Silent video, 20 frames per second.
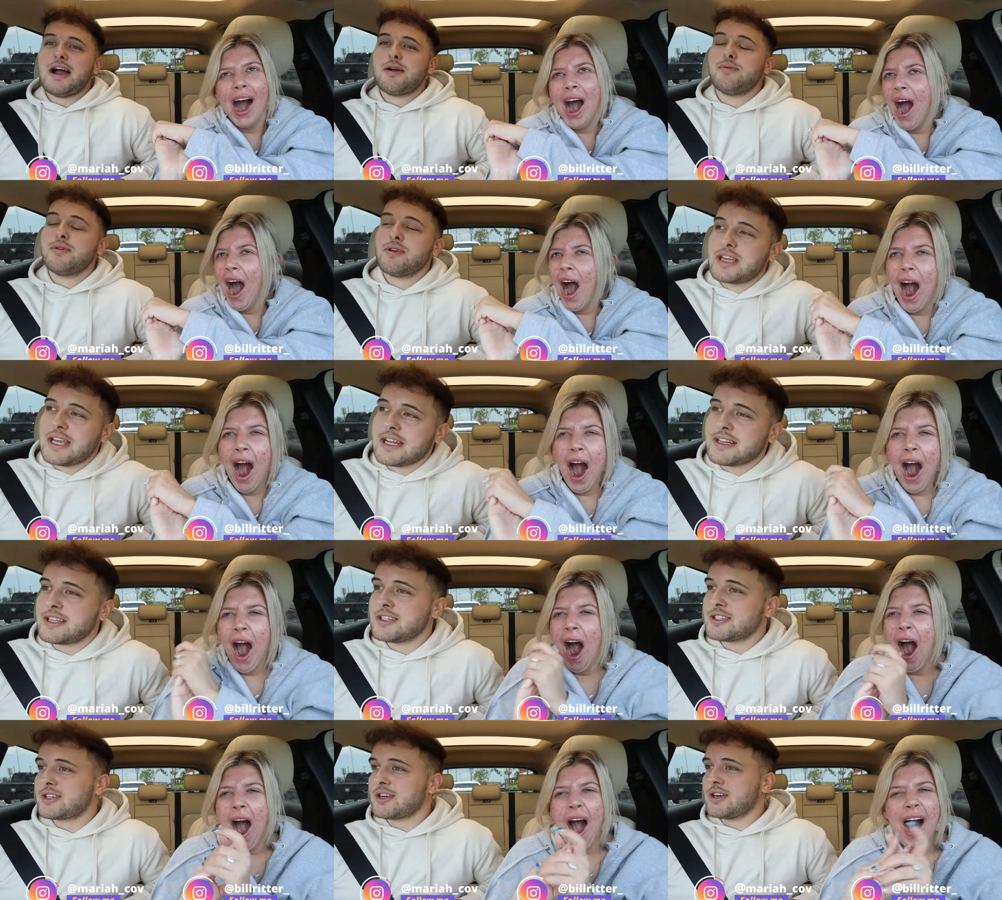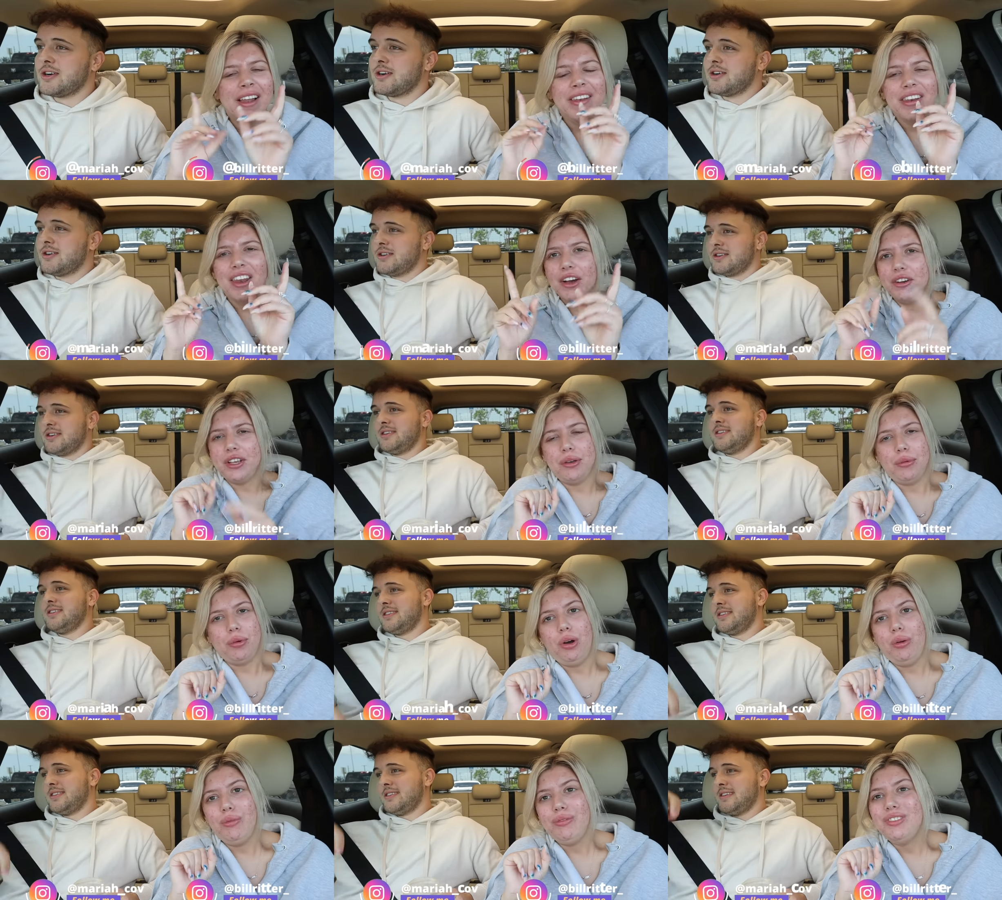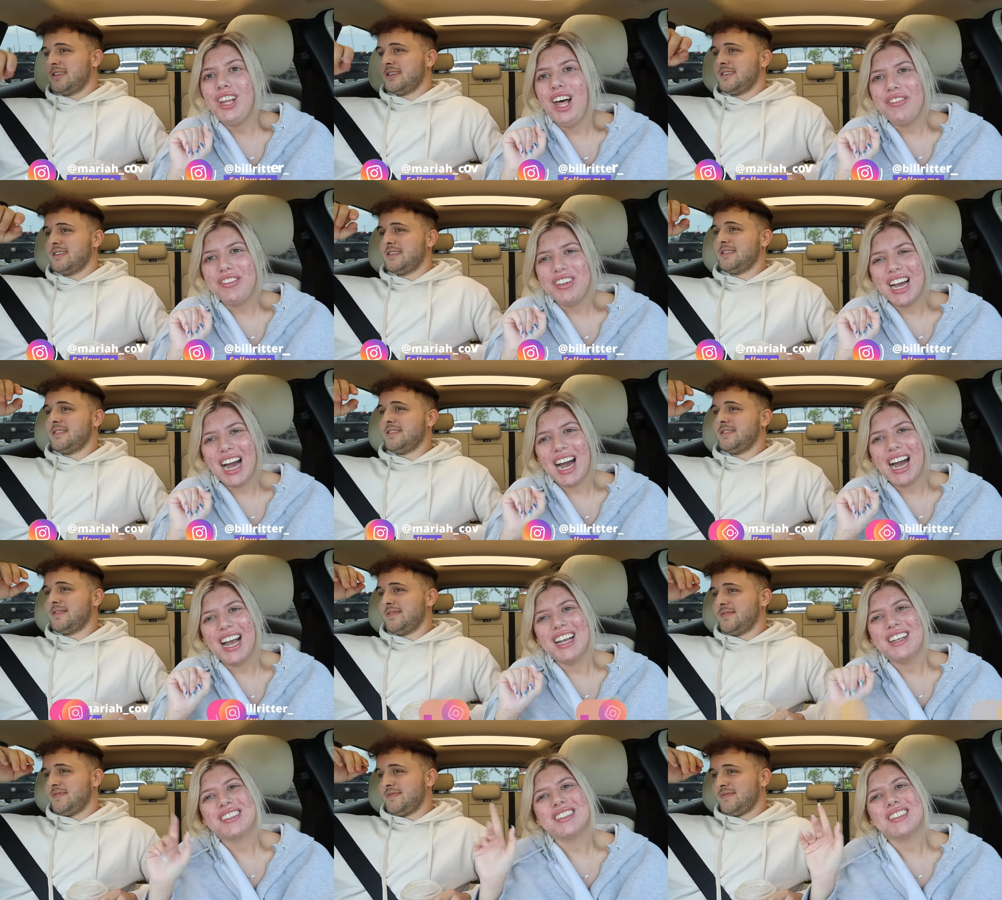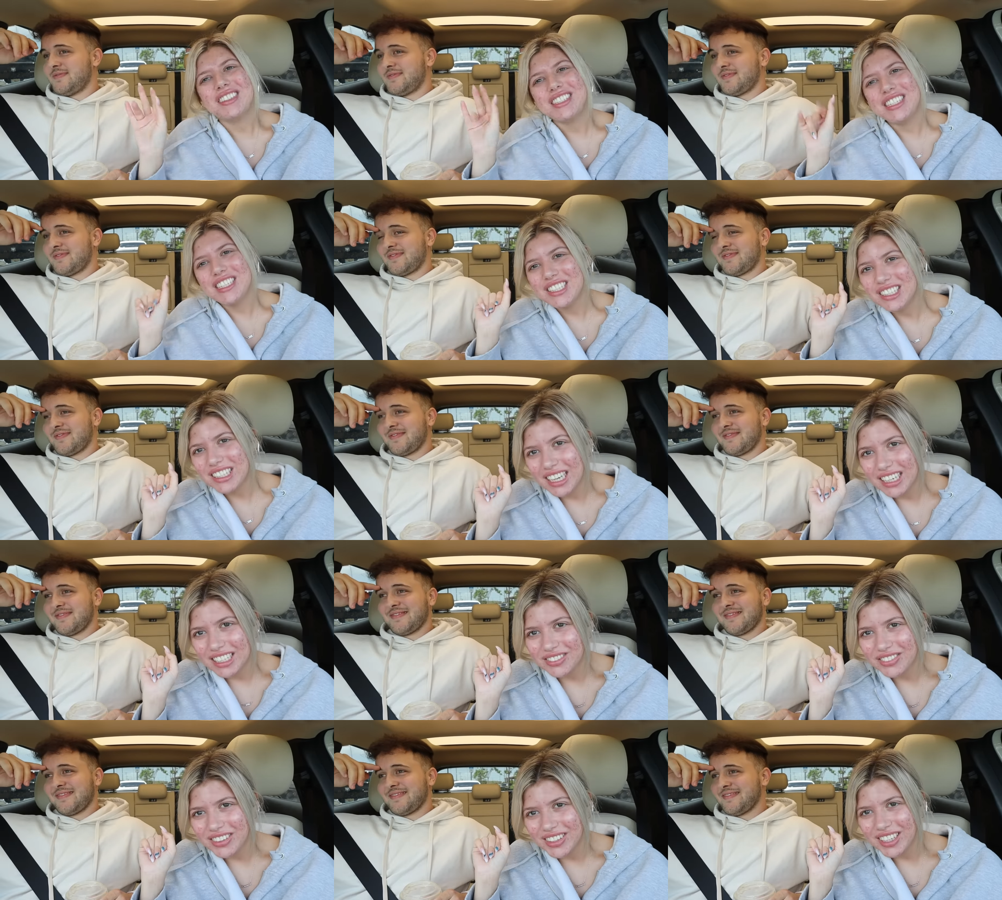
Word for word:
Speaker 1: I will get this girl. No,
Speaker 2: he won't. Love you guys. See you in the next